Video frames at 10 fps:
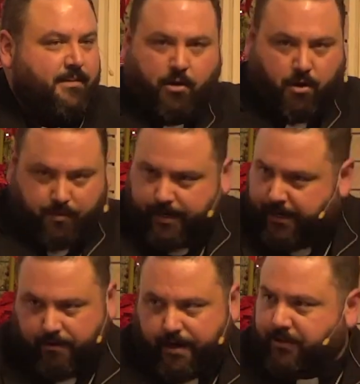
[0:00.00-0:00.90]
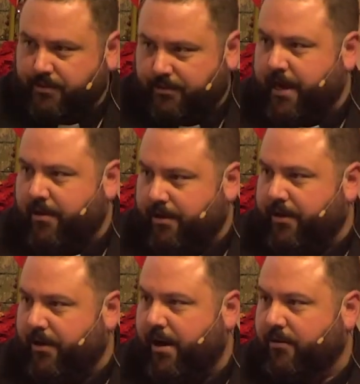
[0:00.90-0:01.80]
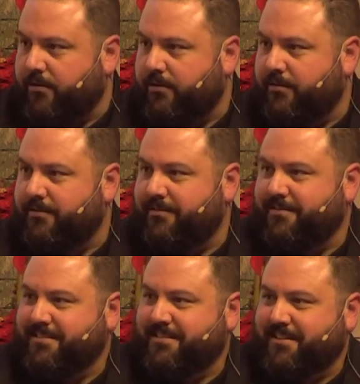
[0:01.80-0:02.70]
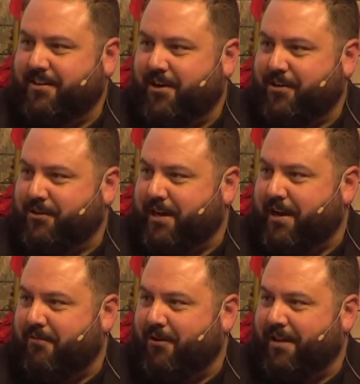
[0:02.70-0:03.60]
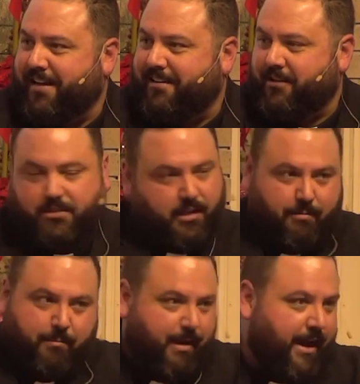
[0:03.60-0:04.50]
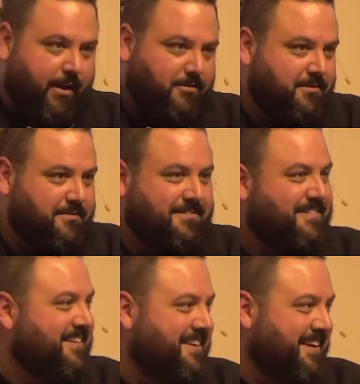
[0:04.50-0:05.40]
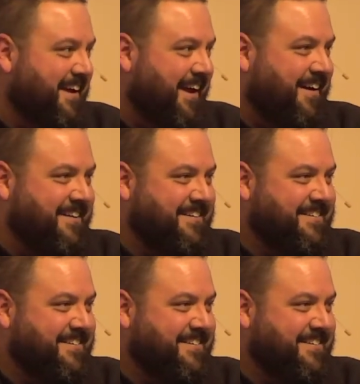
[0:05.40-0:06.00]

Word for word: Are all the decorations down at your house? You already took care of all that? They're still up at my house. Yeah.